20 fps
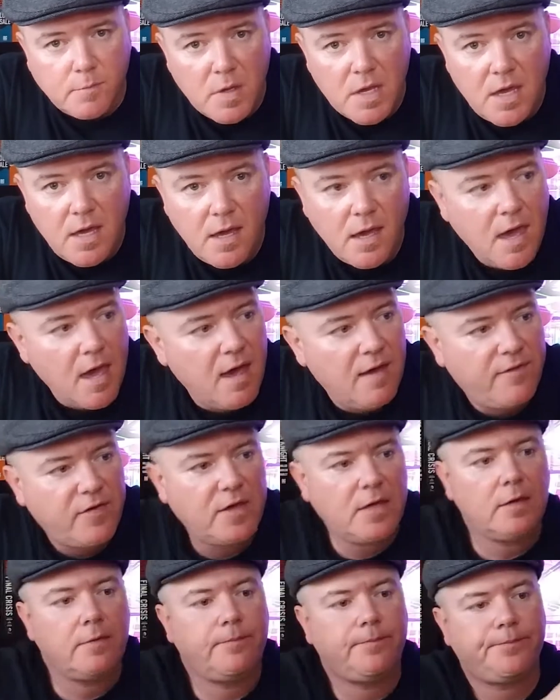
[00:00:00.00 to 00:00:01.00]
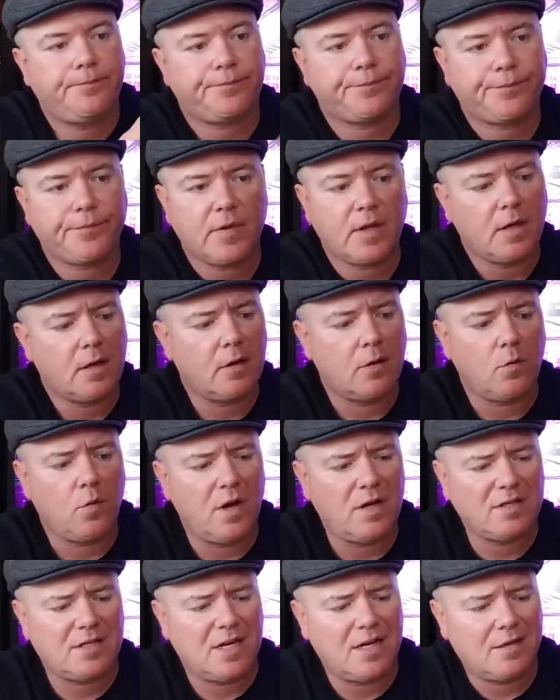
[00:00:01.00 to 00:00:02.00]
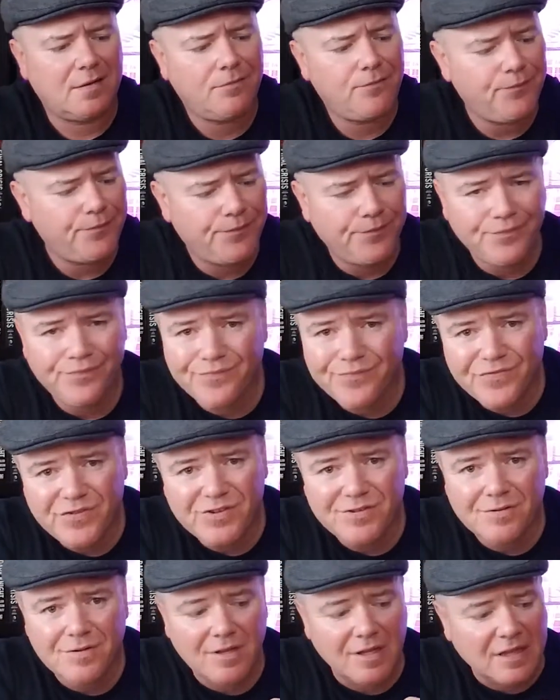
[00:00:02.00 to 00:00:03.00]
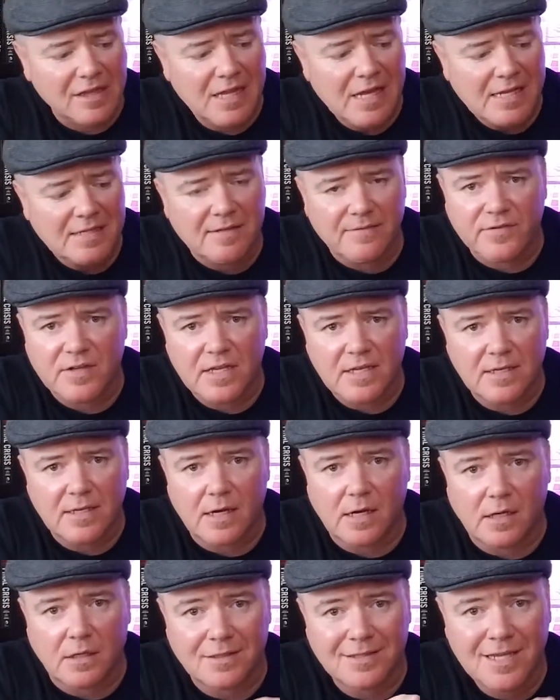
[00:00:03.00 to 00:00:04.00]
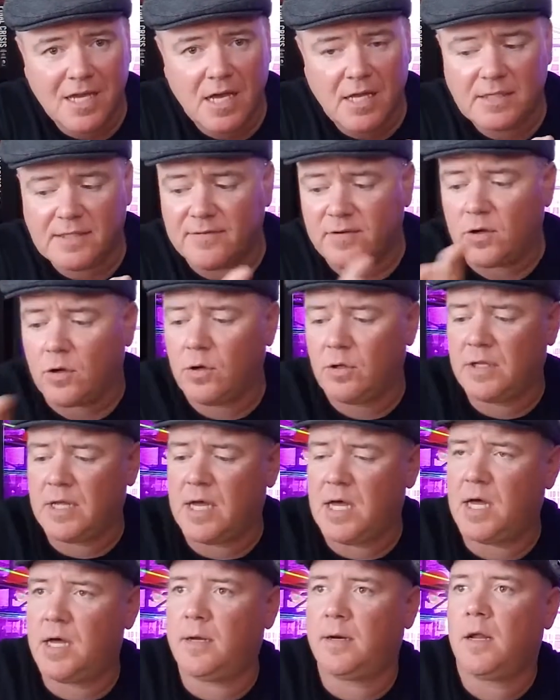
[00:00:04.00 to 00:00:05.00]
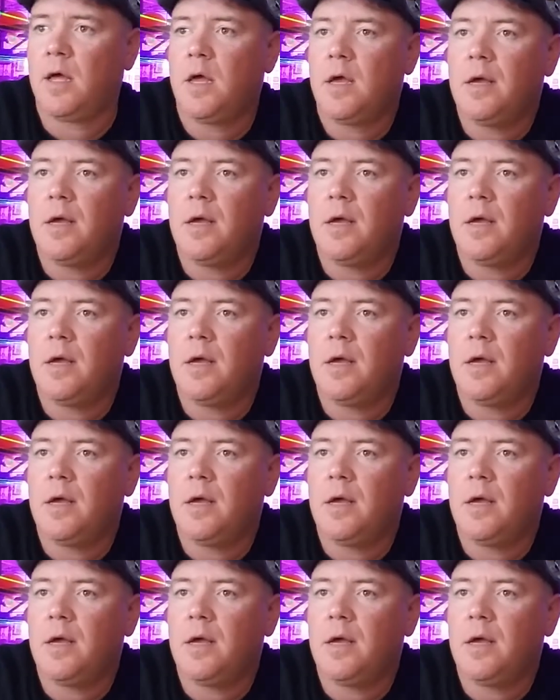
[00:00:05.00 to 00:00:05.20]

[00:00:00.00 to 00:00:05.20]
big, heavy, well done. Just lots of detail. Tons of it. Hold on.